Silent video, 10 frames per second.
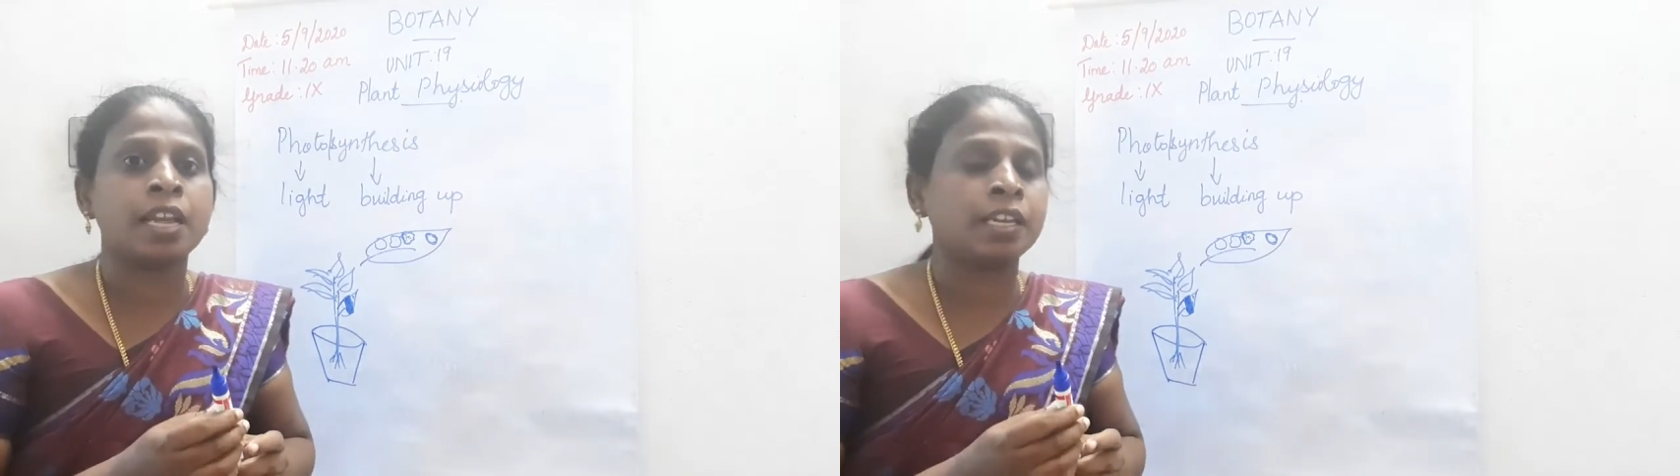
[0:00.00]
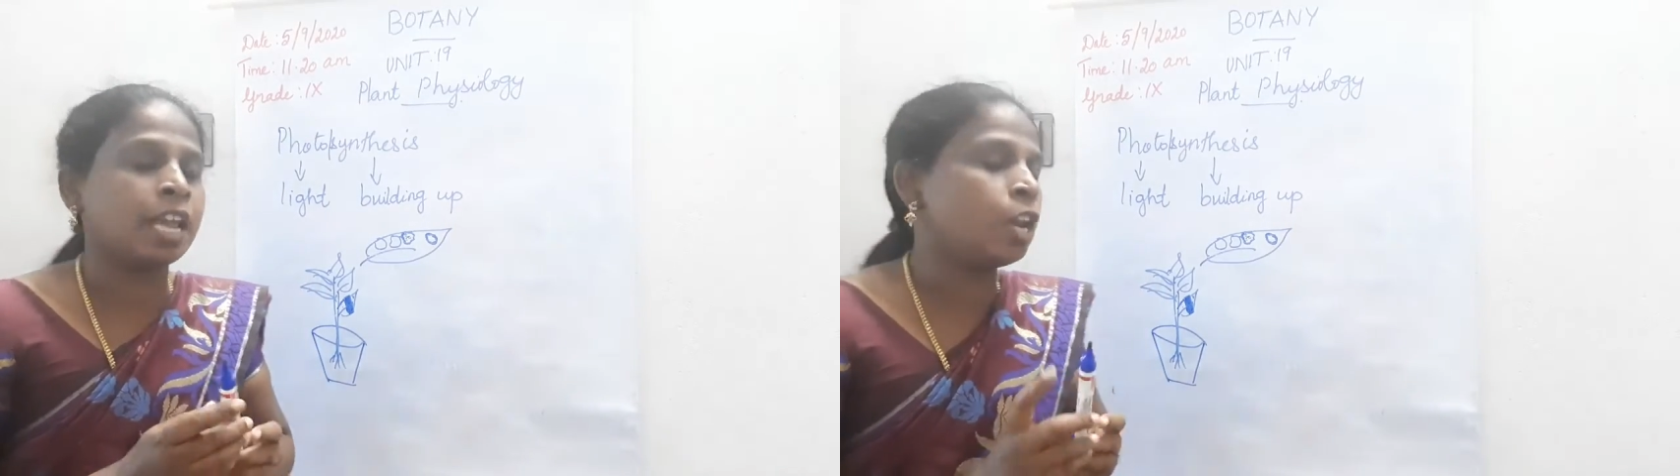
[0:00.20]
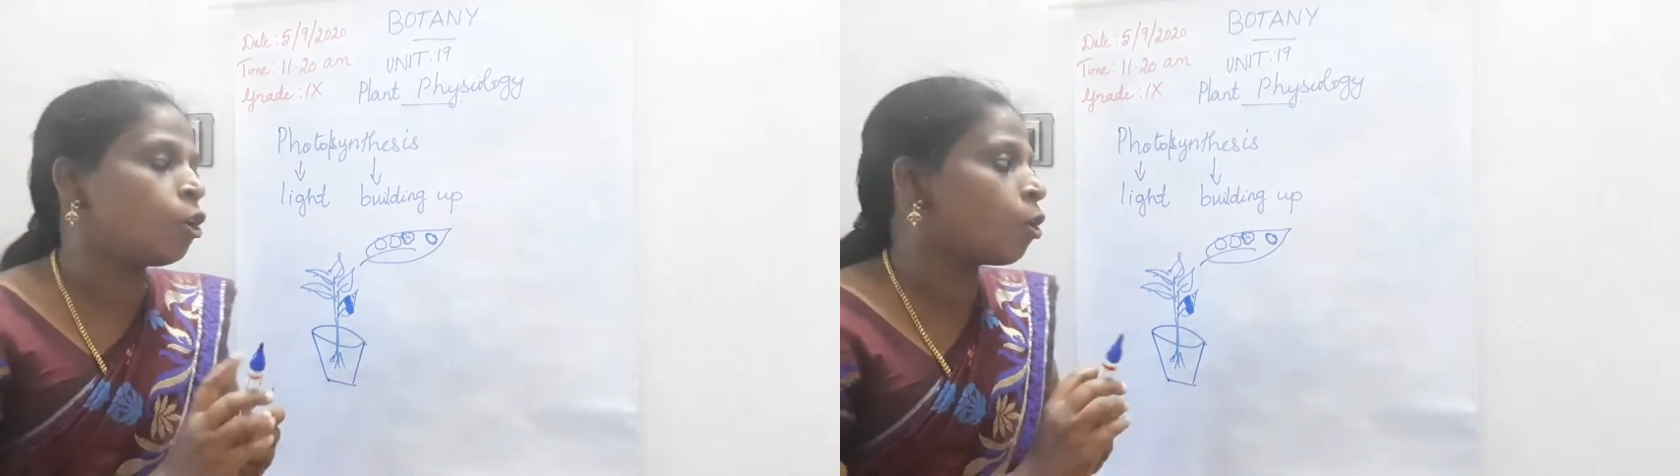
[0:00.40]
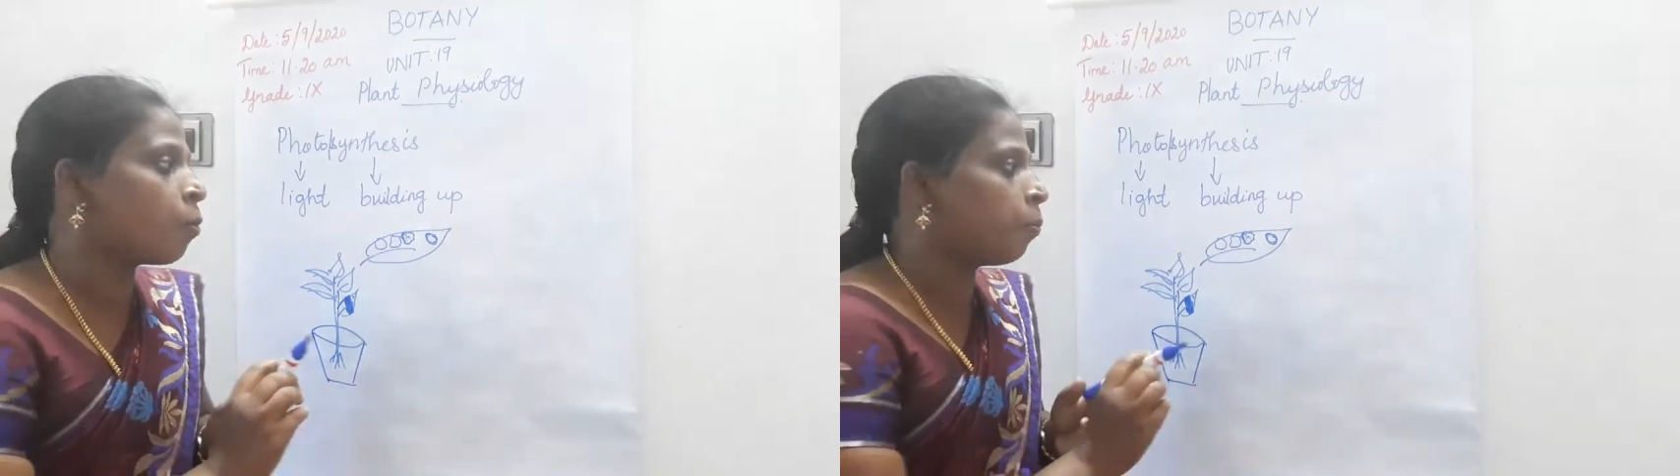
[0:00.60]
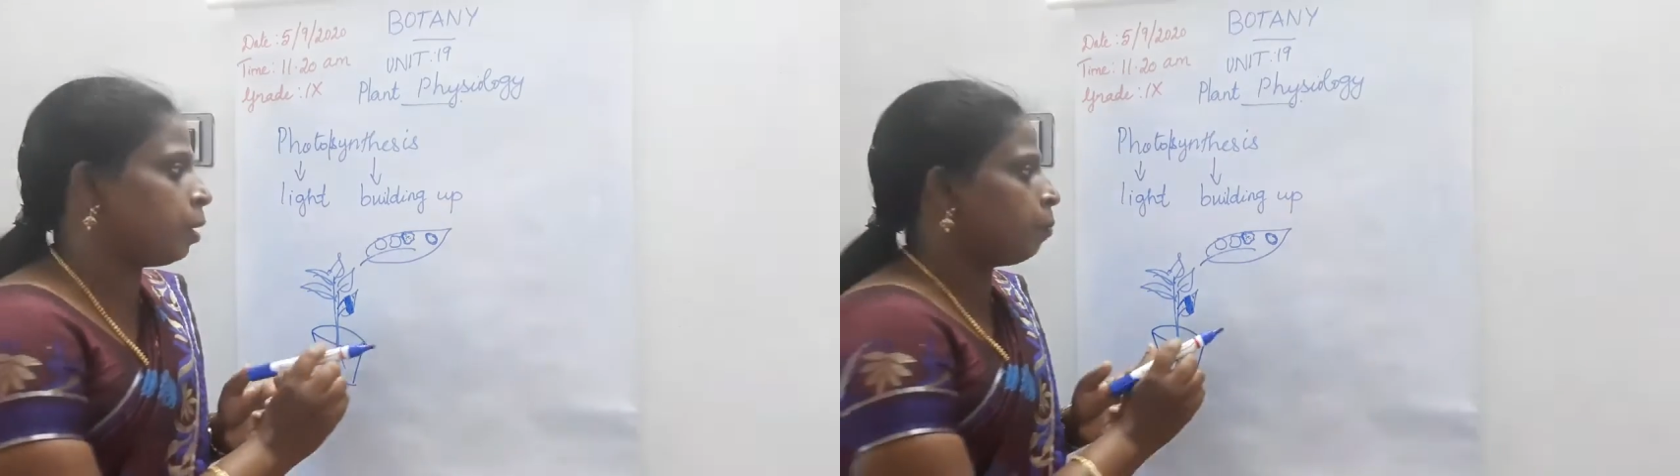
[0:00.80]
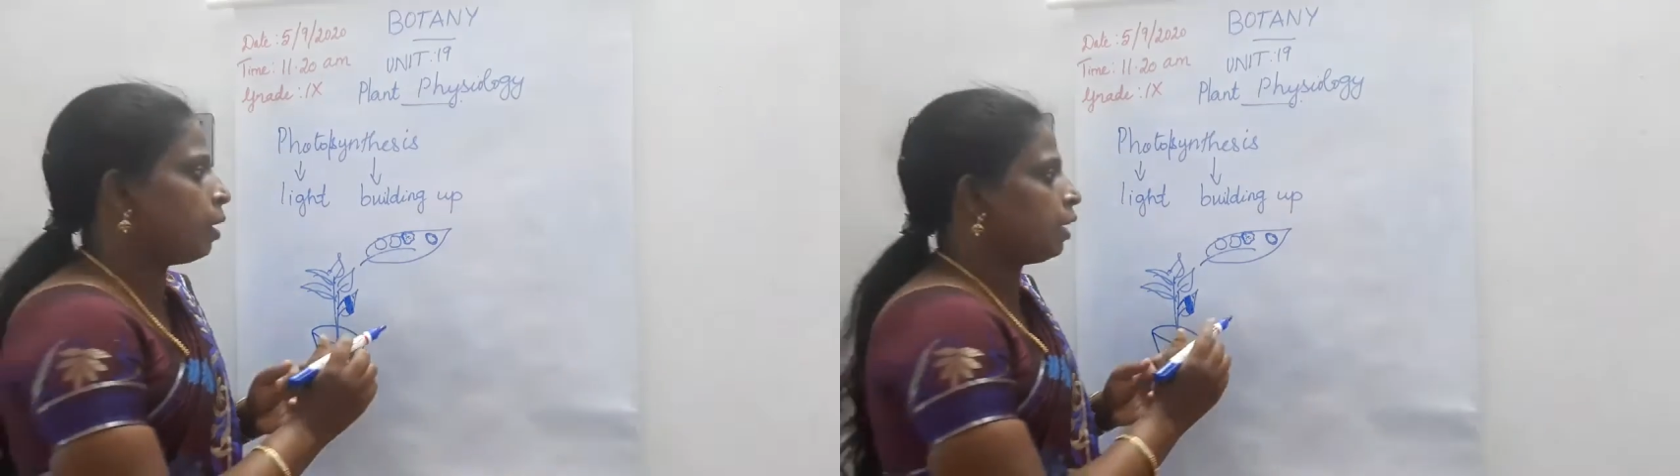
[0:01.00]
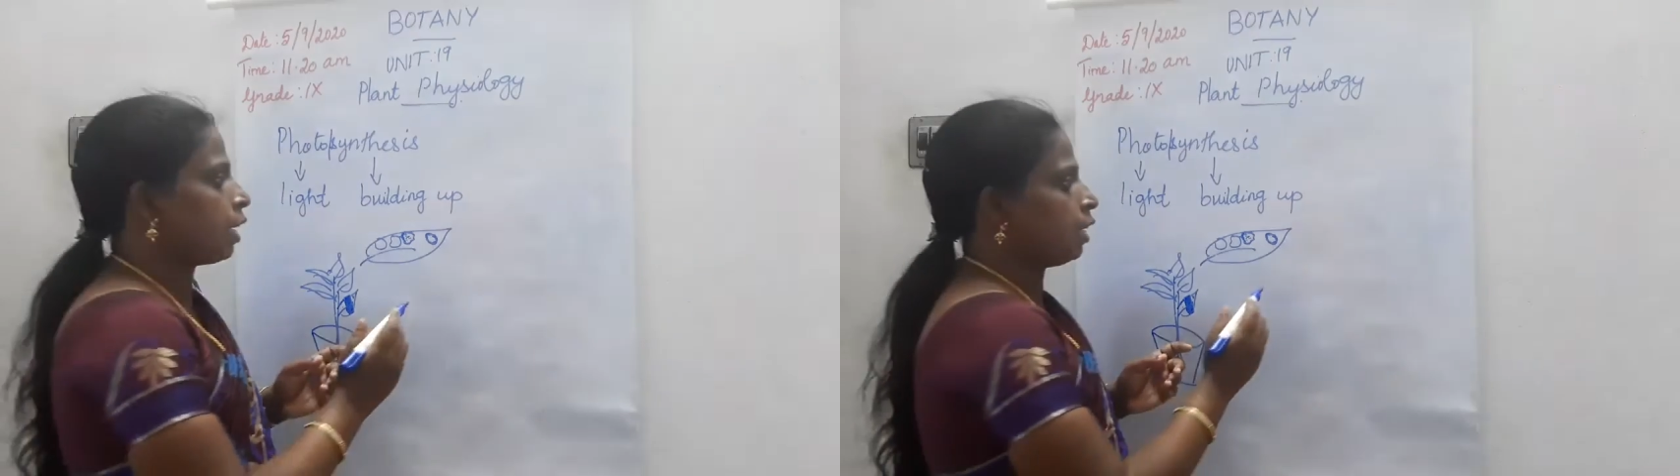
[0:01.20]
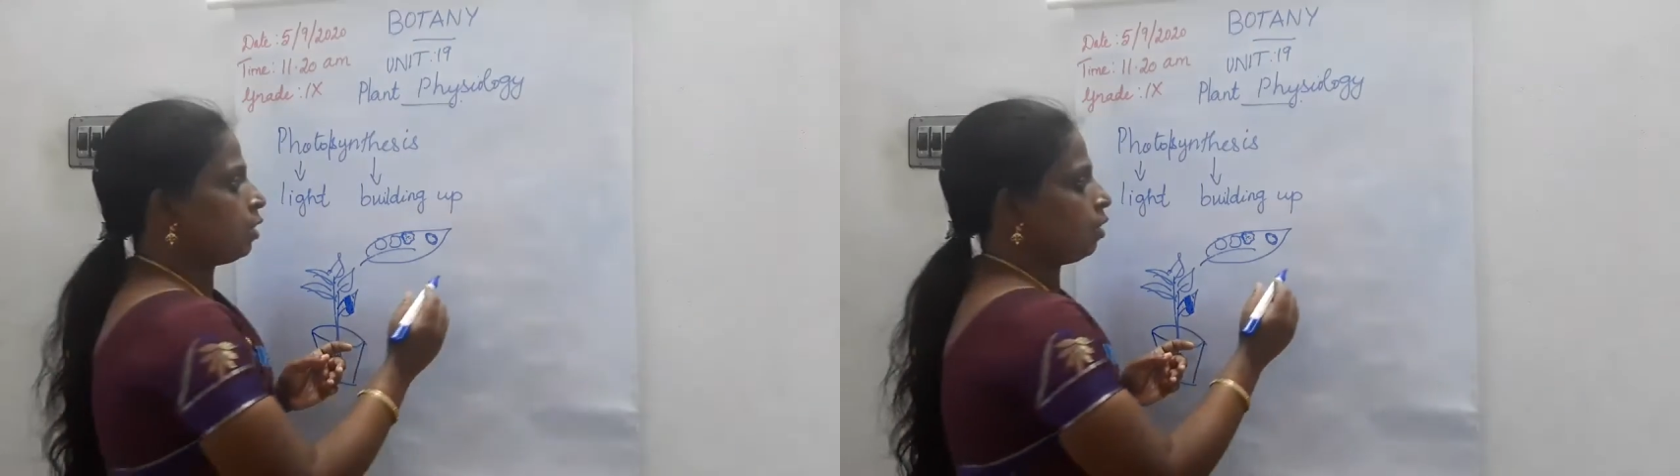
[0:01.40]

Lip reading: that yellow pigment.